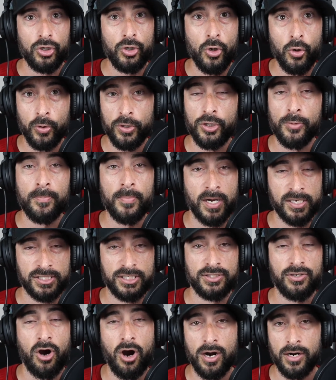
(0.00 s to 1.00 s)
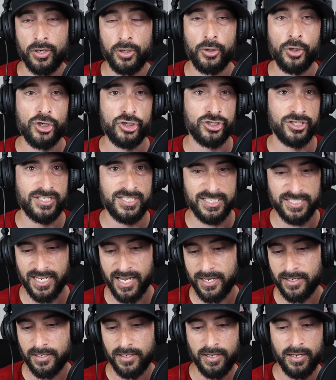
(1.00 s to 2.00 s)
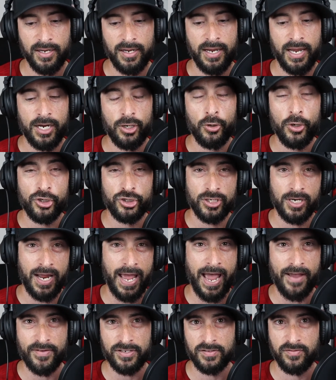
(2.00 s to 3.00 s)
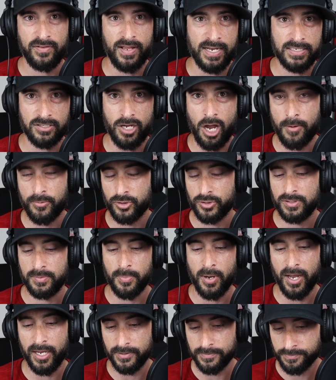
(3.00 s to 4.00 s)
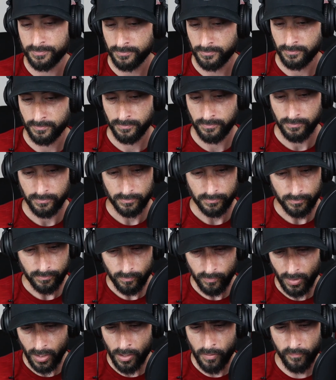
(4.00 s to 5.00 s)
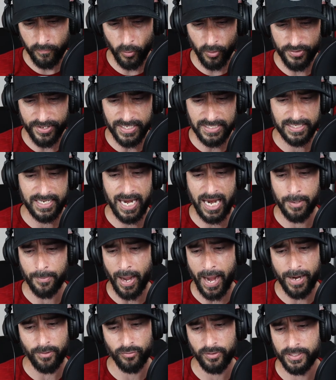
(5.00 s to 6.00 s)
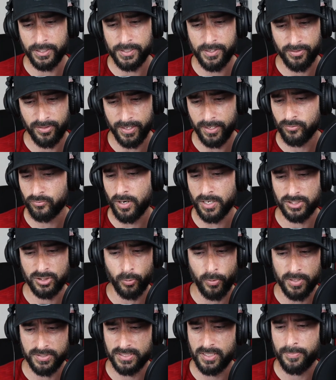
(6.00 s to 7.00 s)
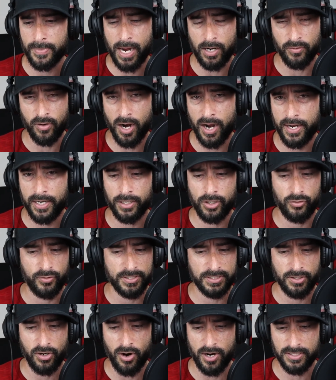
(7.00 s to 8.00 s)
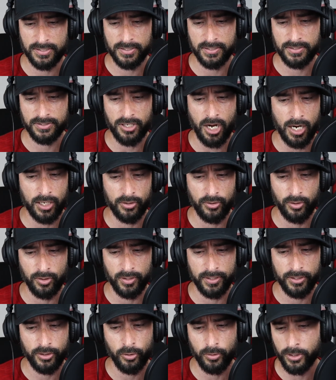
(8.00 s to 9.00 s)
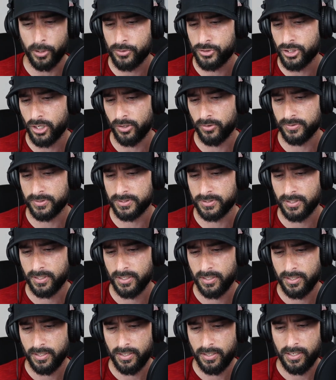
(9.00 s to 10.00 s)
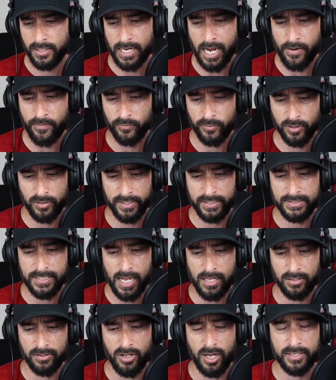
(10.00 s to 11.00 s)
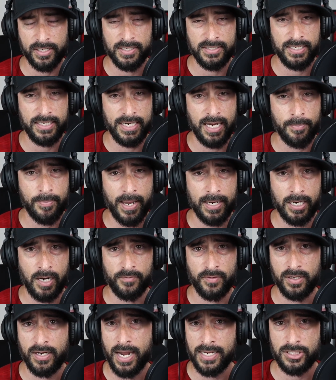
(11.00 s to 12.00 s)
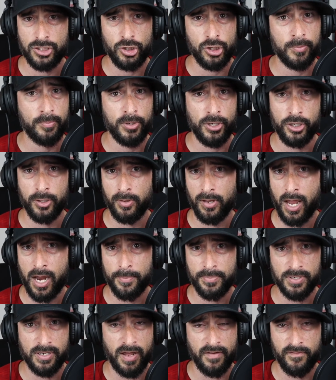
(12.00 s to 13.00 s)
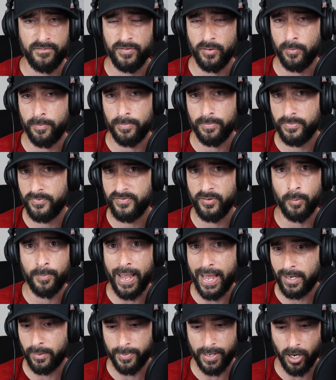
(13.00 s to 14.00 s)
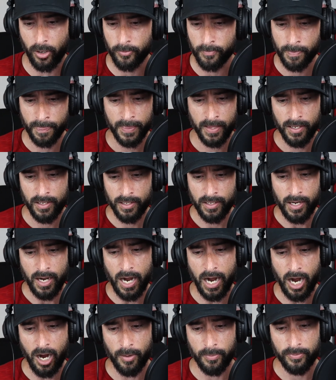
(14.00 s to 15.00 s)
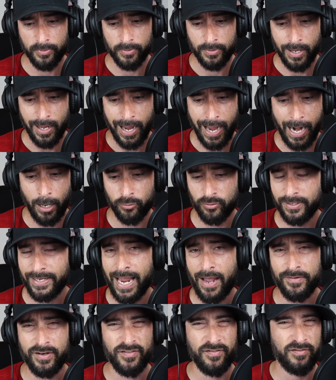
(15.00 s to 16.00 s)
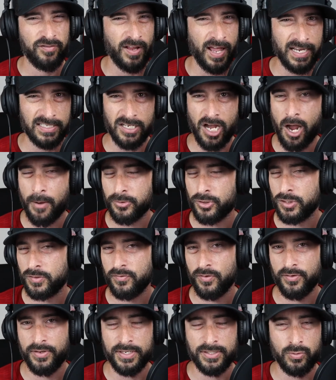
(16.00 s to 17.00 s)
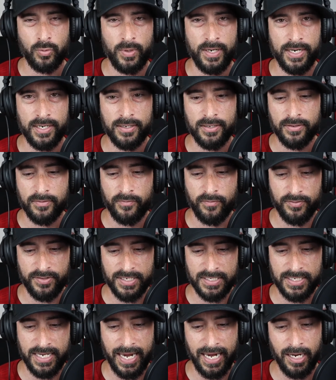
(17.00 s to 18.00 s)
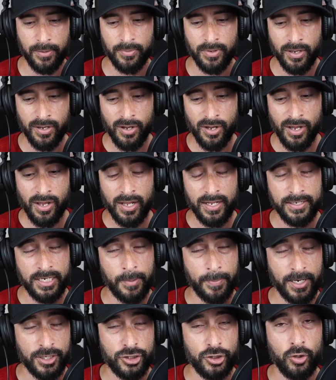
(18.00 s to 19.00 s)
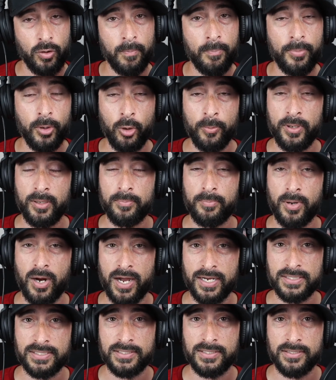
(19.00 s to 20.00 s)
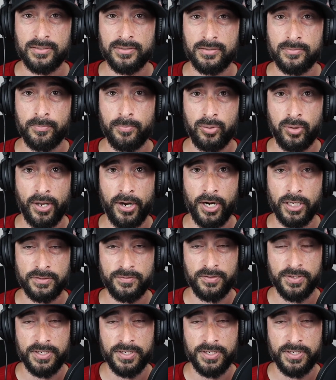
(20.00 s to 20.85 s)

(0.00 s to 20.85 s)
who you must start, who you should sit, and who you should have as flex options. But for this game, I really do think Russell Wilson, Matt Ryan, Chris Carson, Todd Gurley, Julio Jones, Calvin Ridley, Tyler Lockett, and DK Metcalf are guys that you can put in your lineup and not feel bad about. I don't really have any flex options for this week, for this game. Now, my 2 boom and bust players for